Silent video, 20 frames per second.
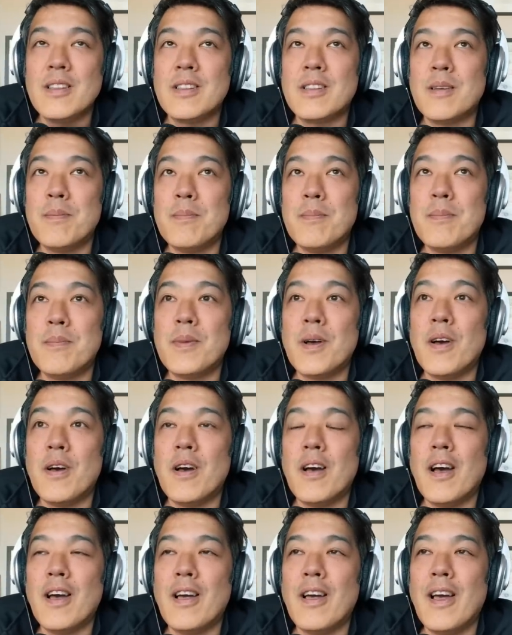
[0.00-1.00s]
the
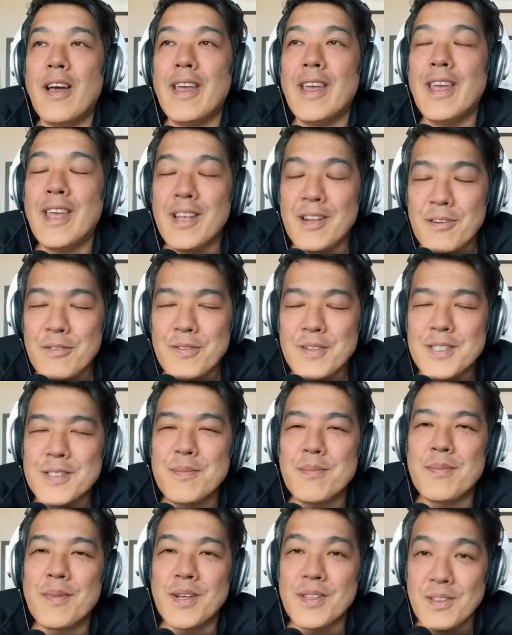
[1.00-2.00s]

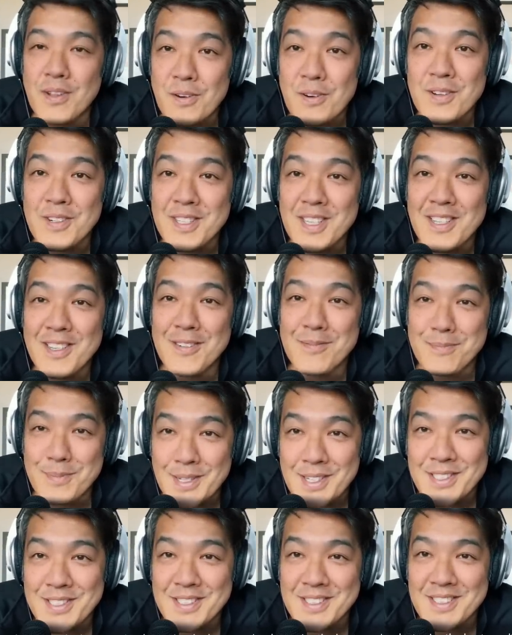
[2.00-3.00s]
increased minority of
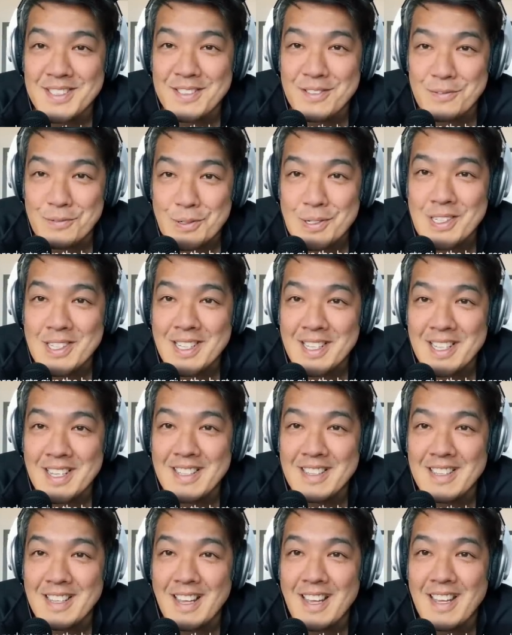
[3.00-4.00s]
patients will
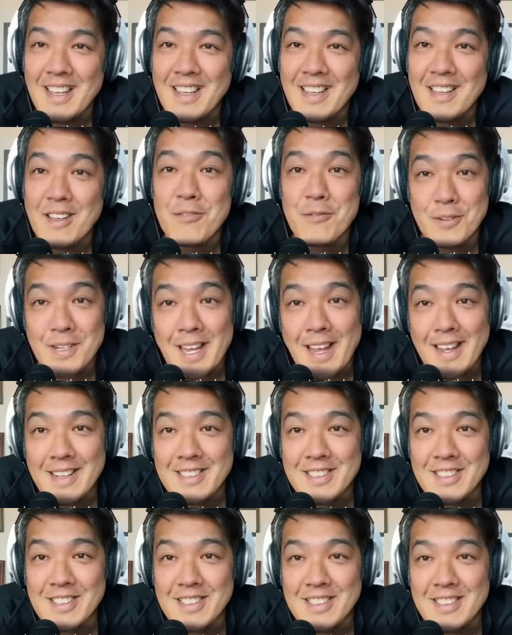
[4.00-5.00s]
get a
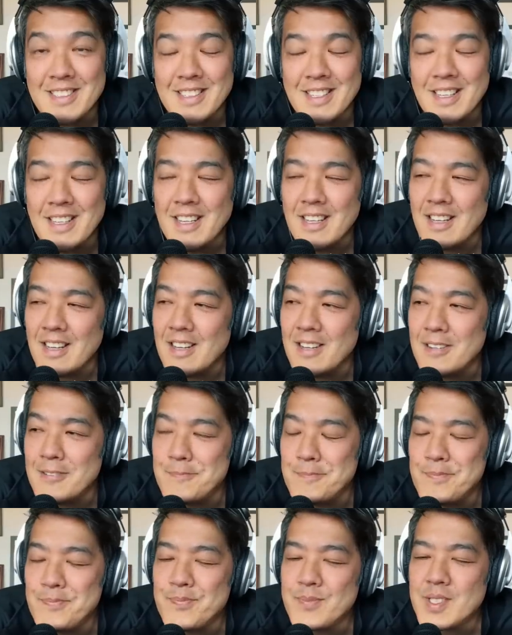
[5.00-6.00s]
reaction.
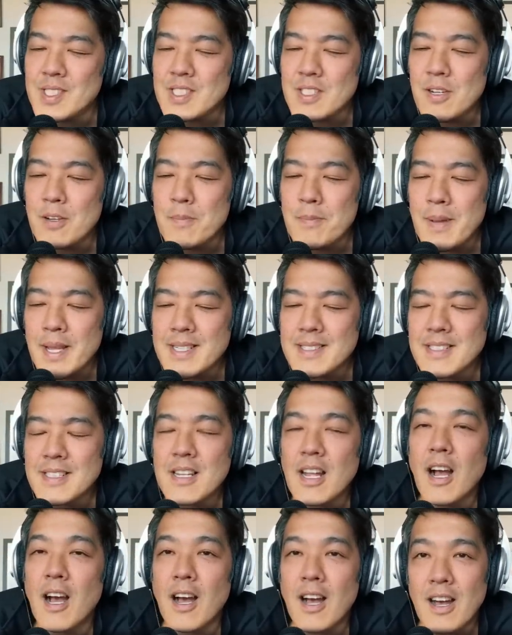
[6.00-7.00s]
So it makes it
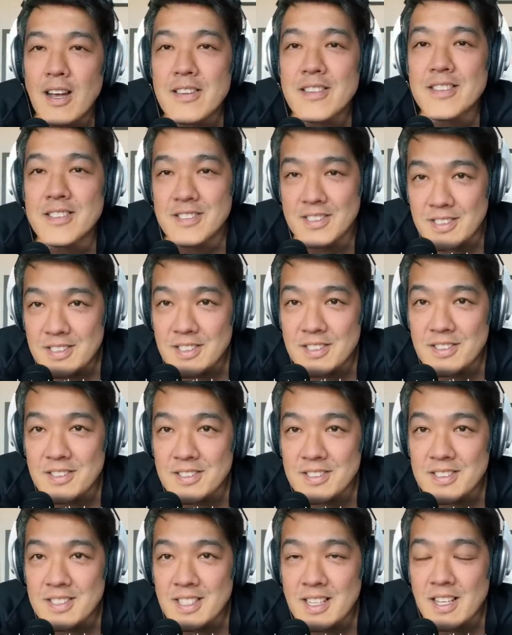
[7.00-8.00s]
harder to
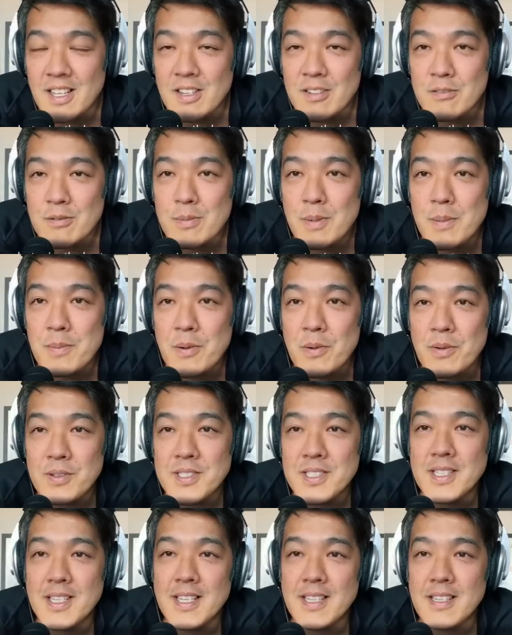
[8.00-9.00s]
use. Remember, with
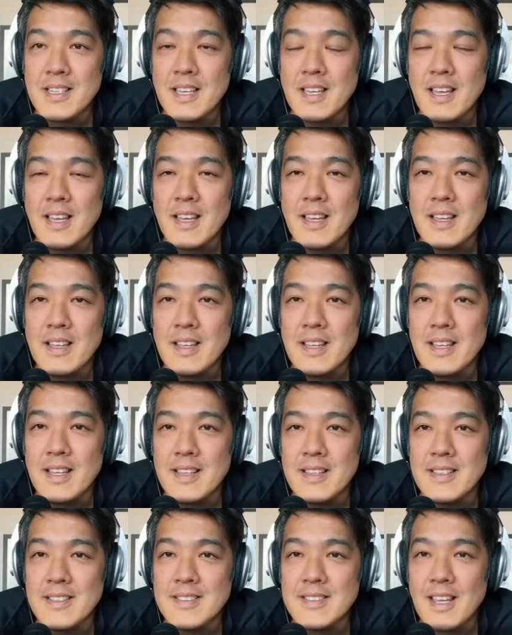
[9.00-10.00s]
skincare,
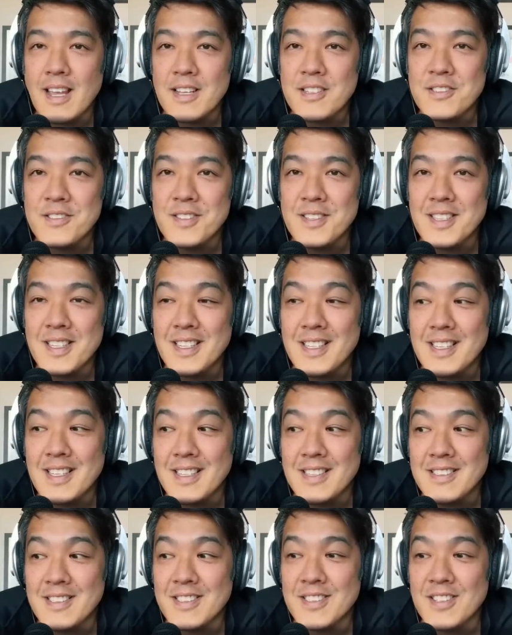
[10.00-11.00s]
it is
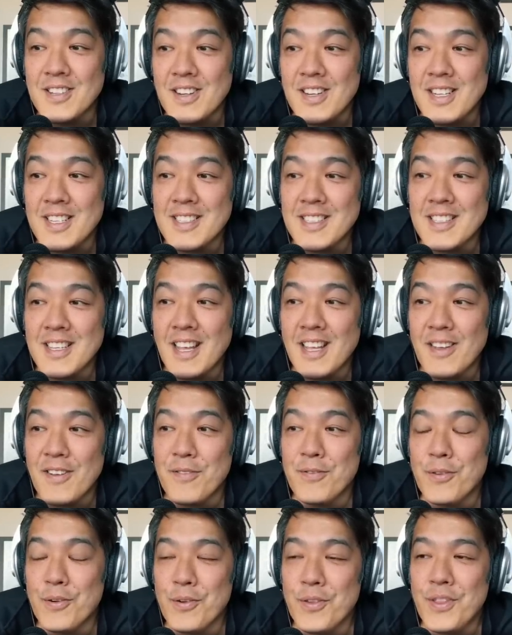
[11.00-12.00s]
actually designed
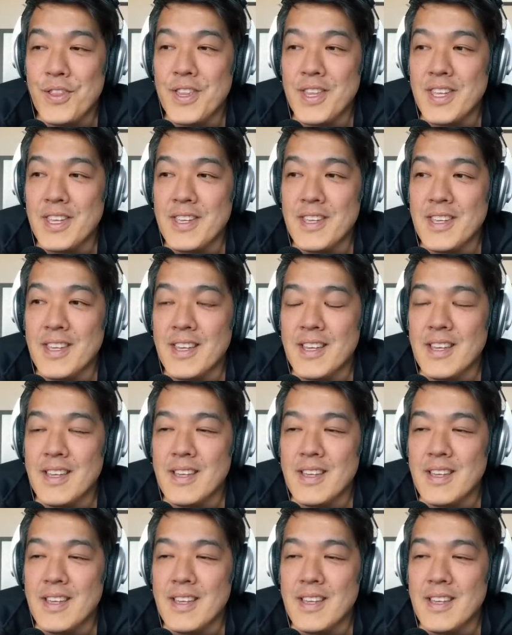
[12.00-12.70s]
for the,